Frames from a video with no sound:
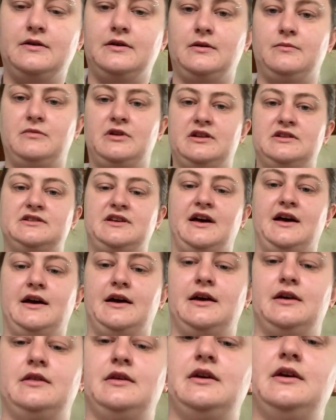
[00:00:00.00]
I'm gonna
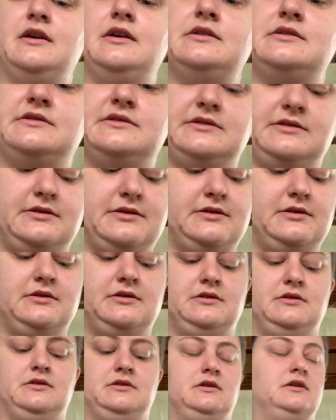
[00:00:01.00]
tie this
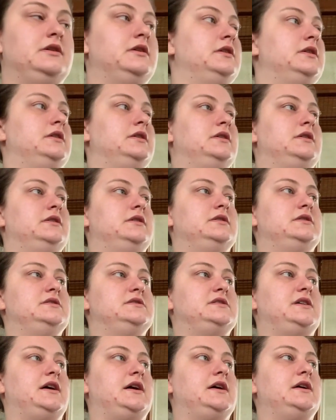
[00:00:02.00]

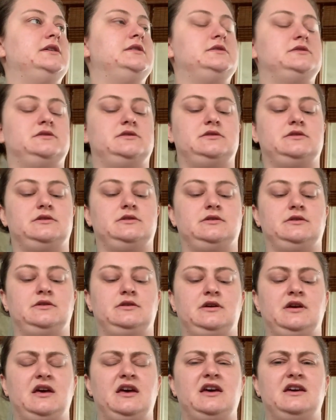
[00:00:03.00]
tight.
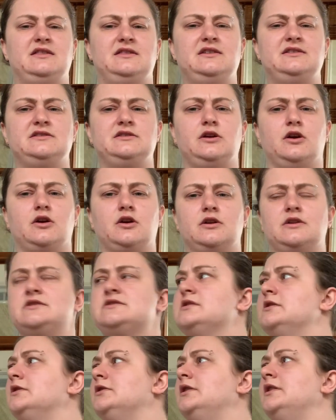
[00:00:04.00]
This yarn
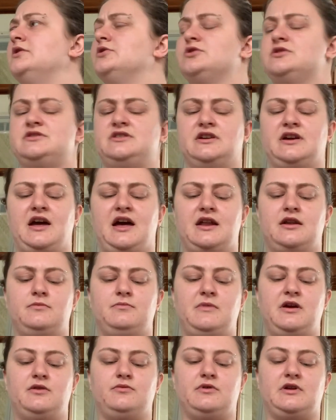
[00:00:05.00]
is a little interesting. I hadn't
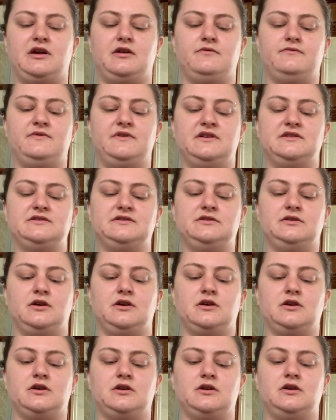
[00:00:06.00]
made one out of this
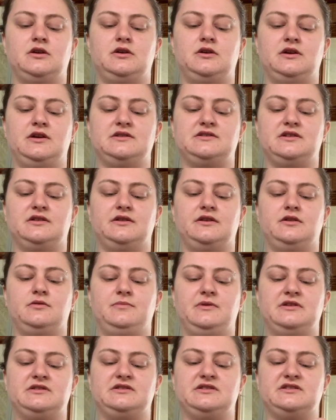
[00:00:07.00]
yarn. It's a little
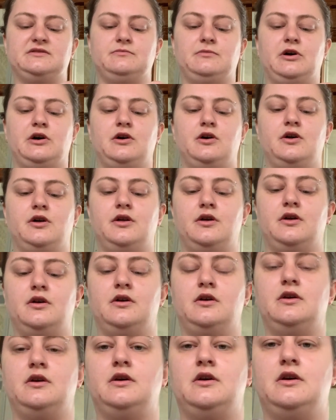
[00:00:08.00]
bit small.
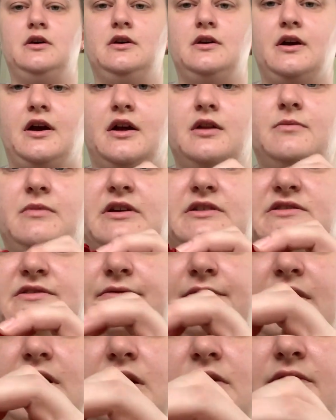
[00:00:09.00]
Kind of makes a
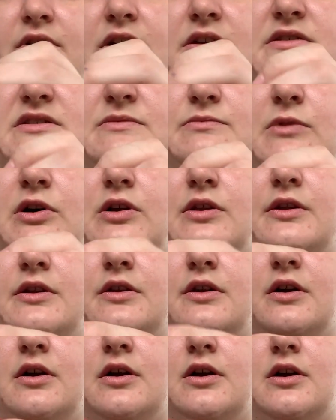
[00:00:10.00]
very, very small
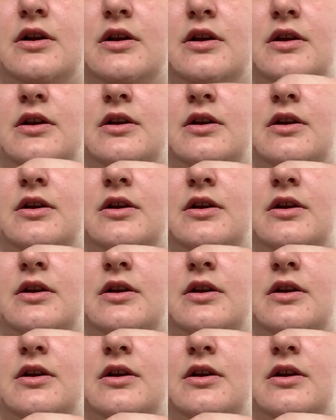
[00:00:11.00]
little heart.